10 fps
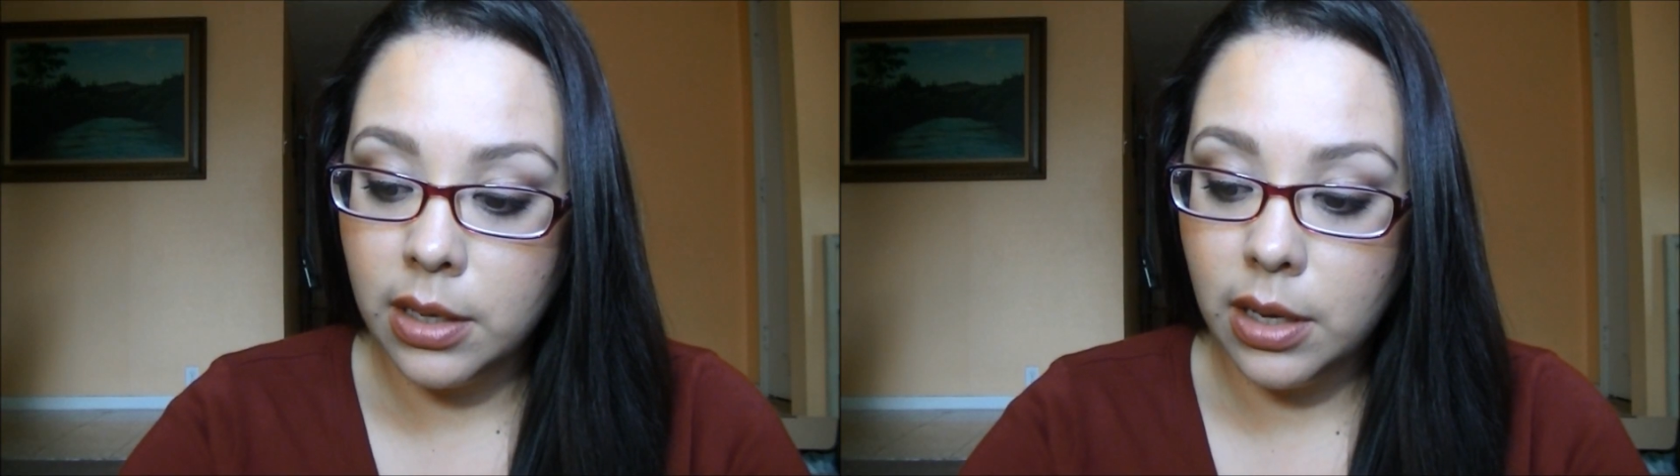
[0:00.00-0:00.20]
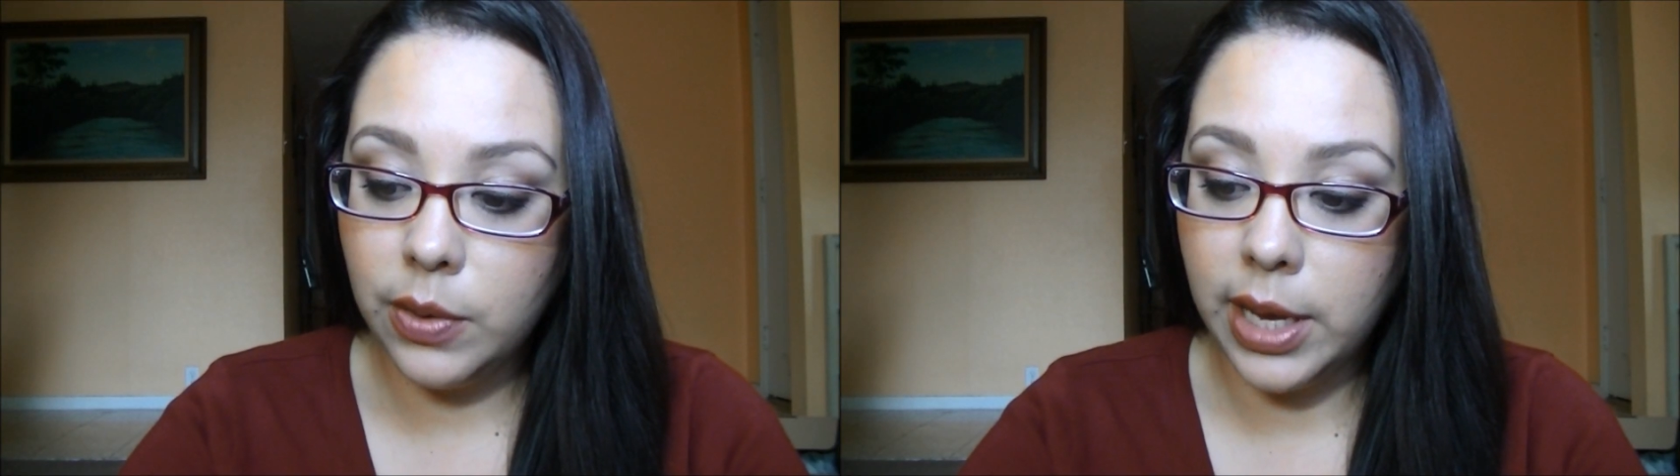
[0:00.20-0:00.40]

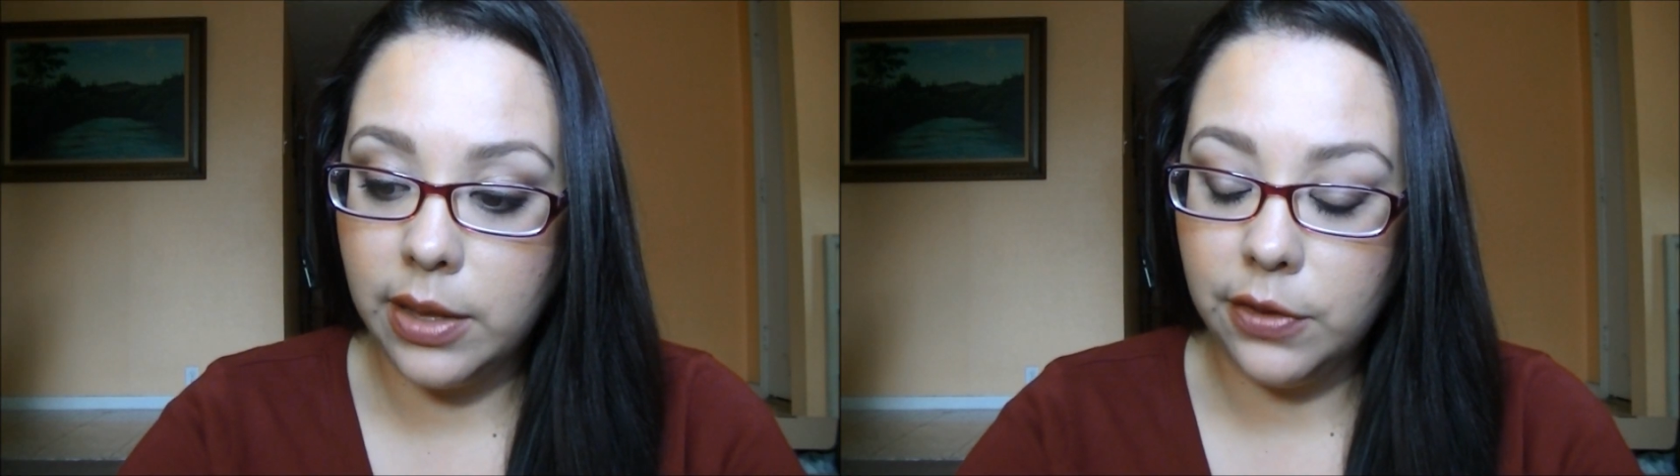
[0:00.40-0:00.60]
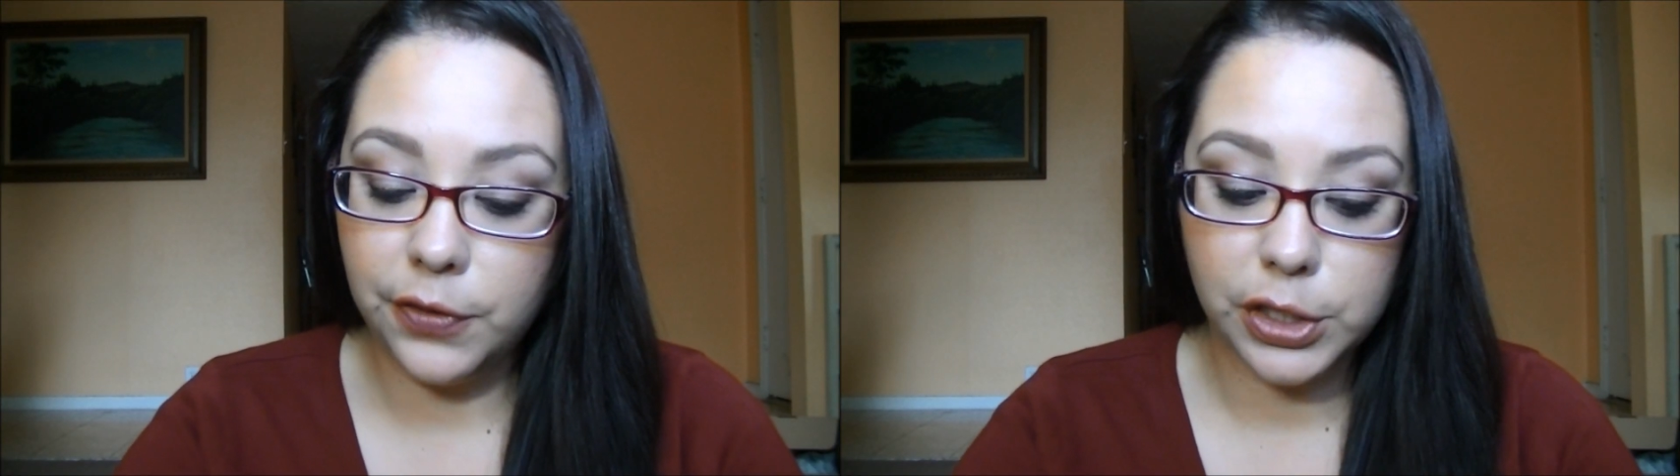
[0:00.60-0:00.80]

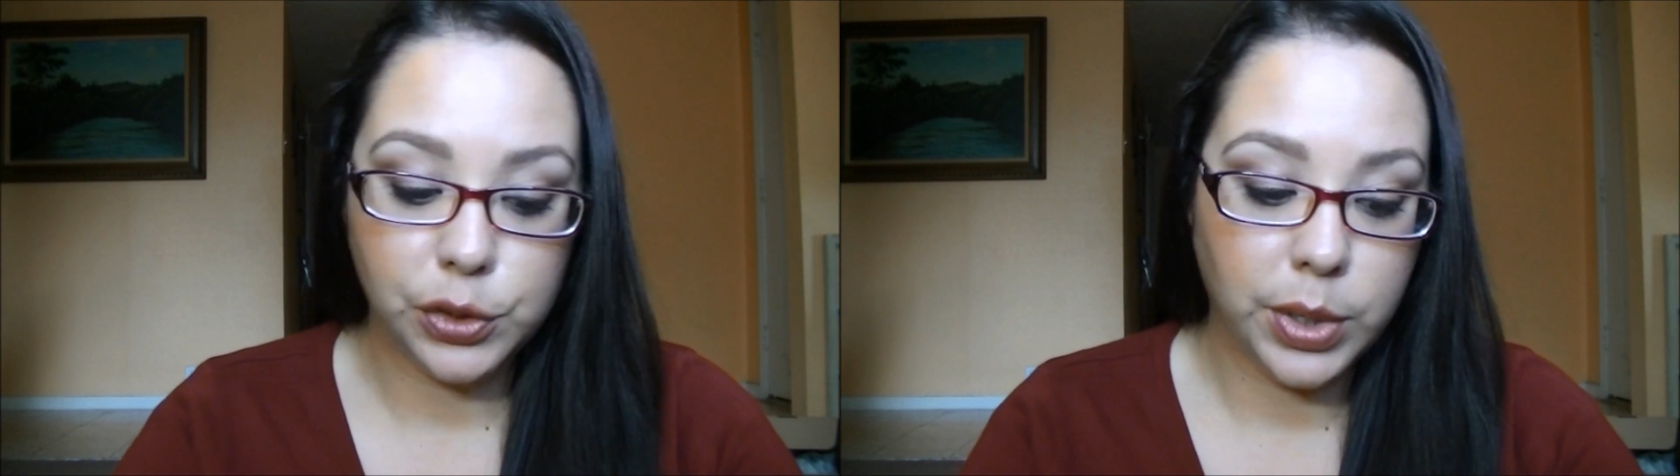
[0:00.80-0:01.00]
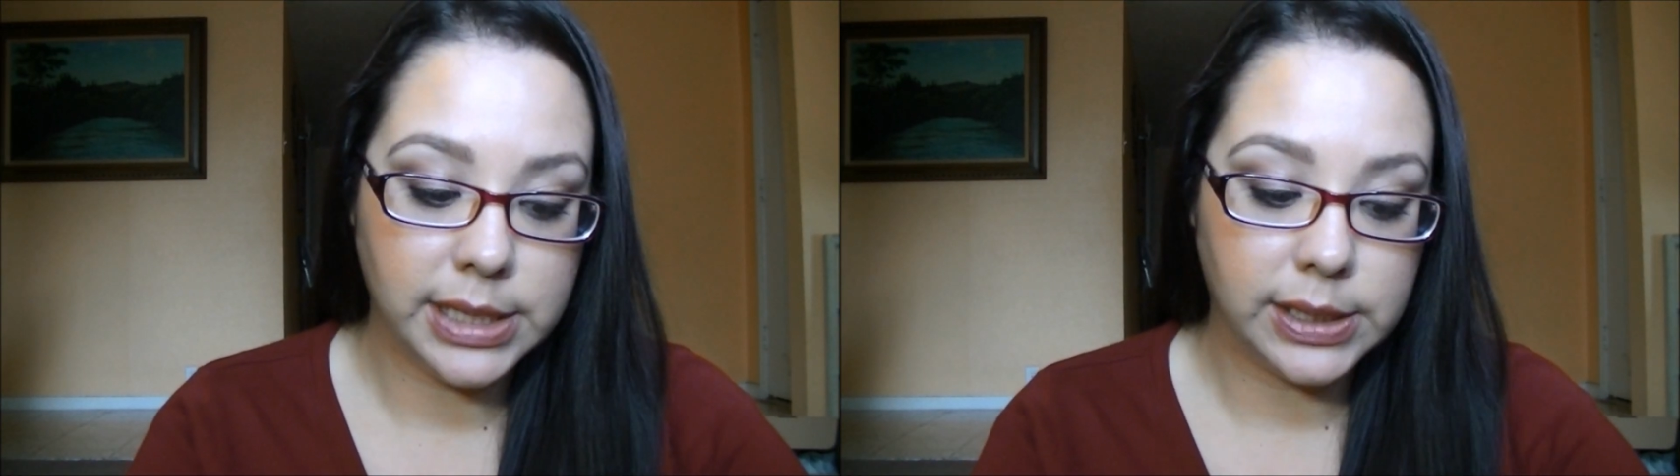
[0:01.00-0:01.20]
Okay, the
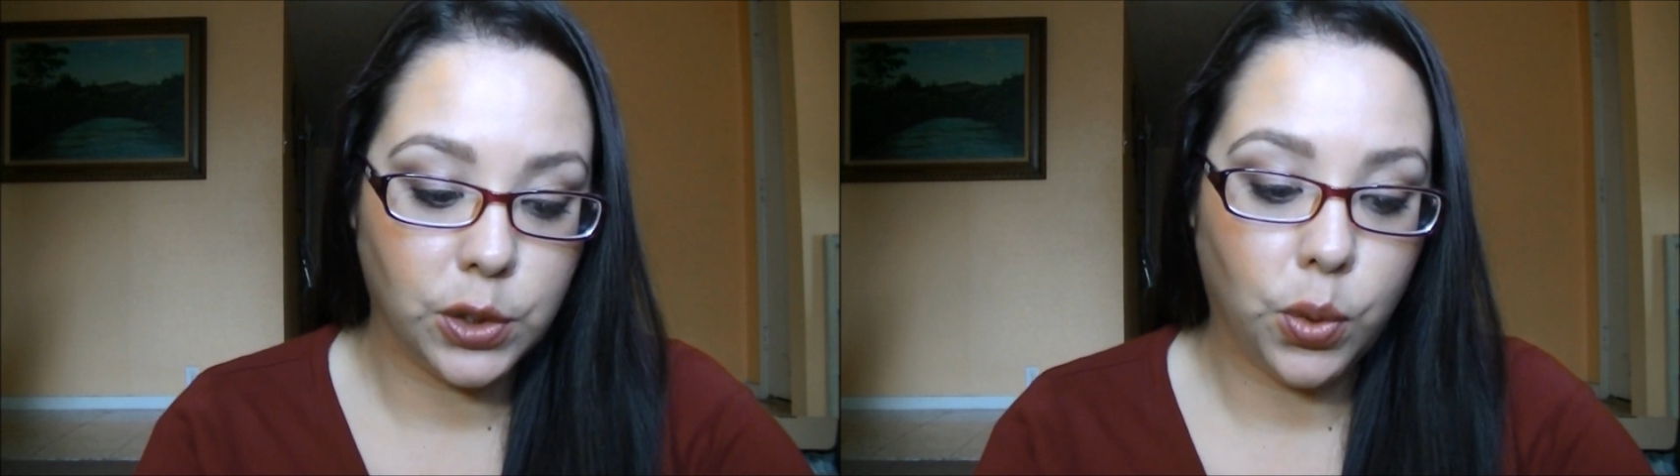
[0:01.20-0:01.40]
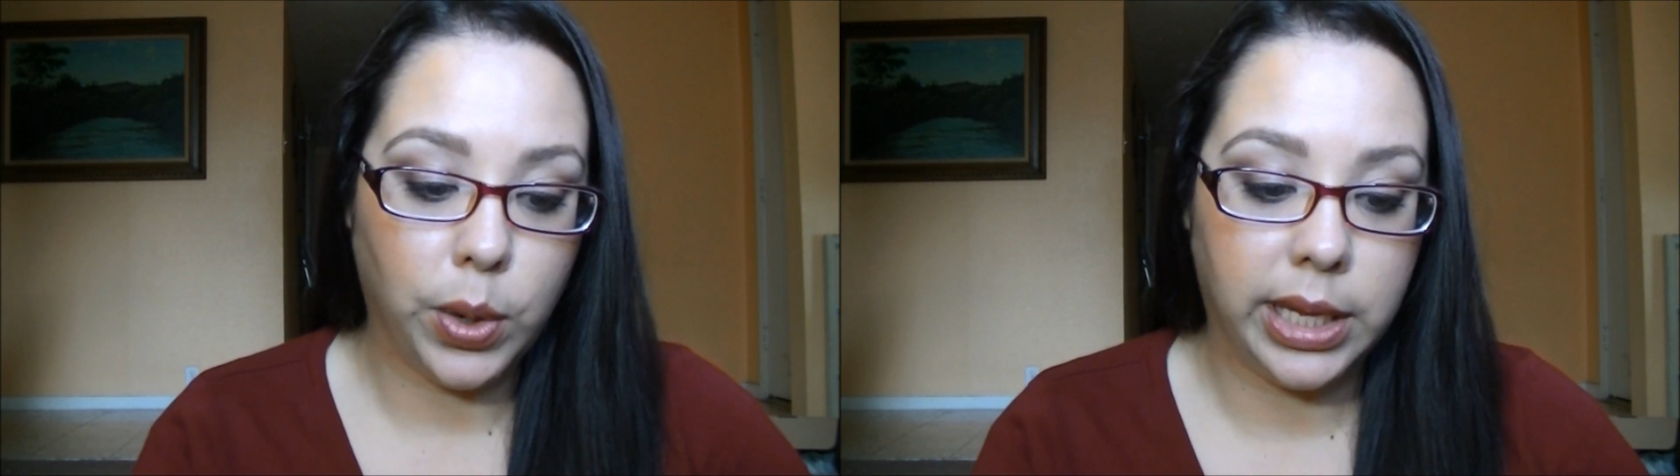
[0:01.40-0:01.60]
first one is
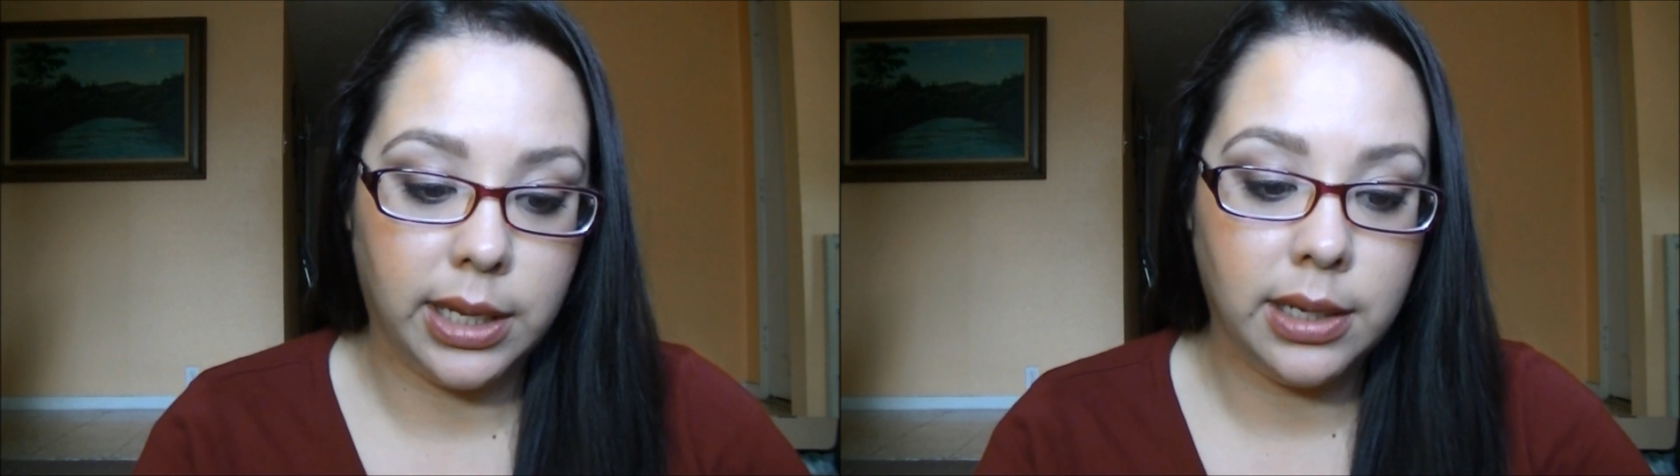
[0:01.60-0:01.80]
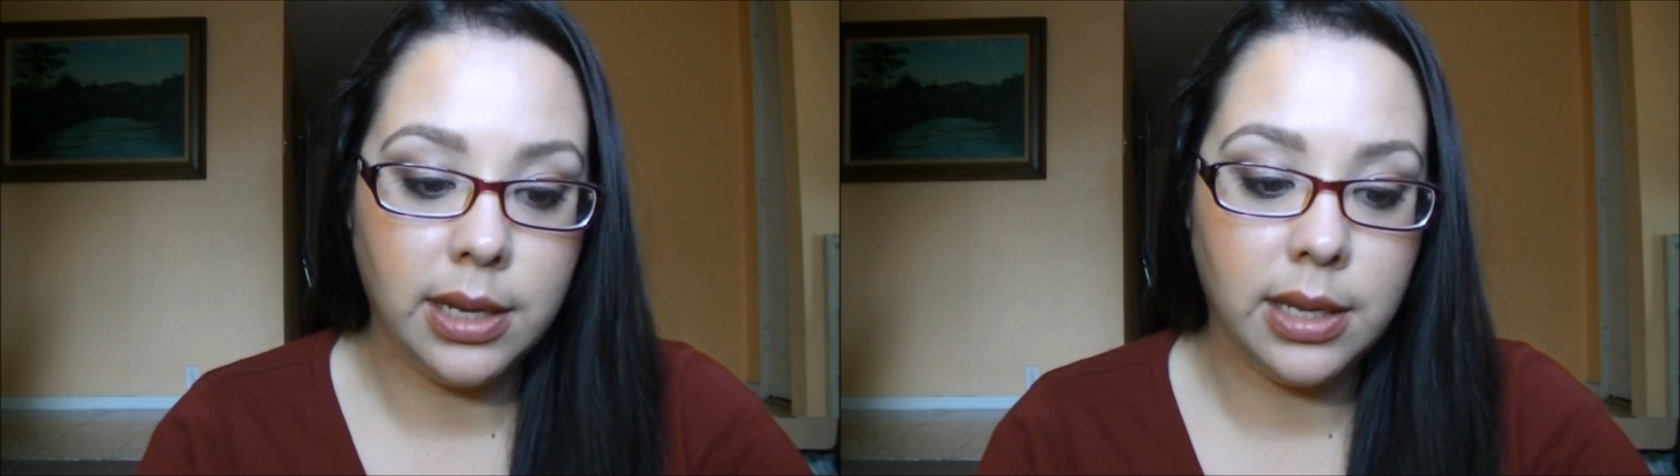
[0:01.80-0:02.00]

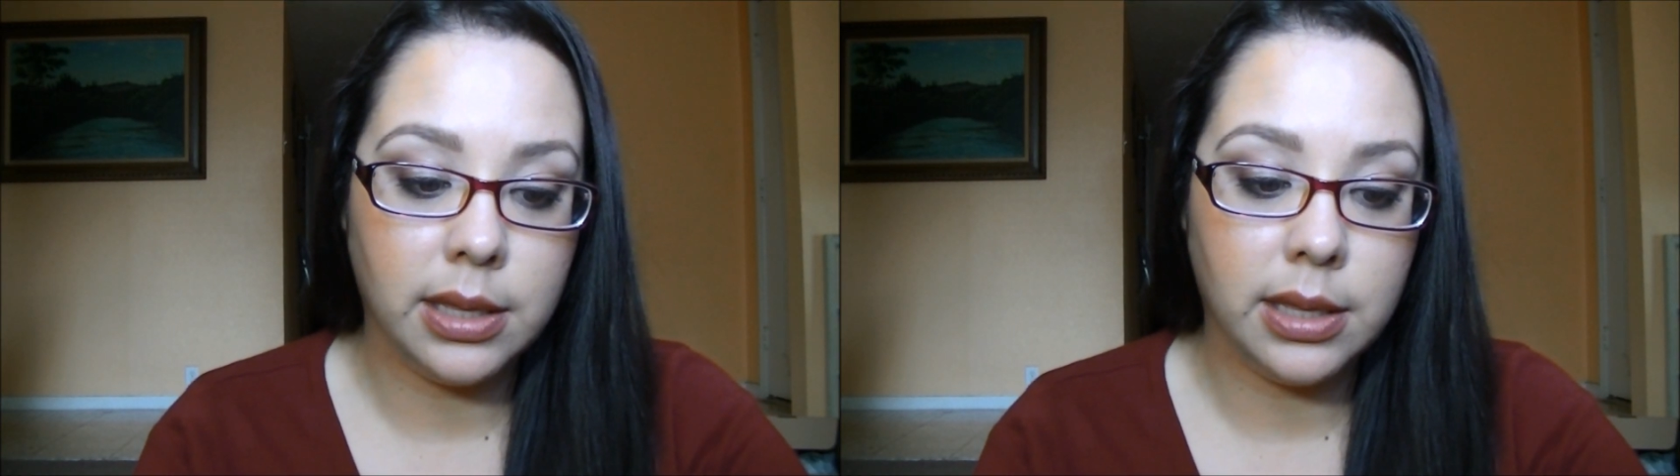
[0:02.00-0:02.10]
Queen.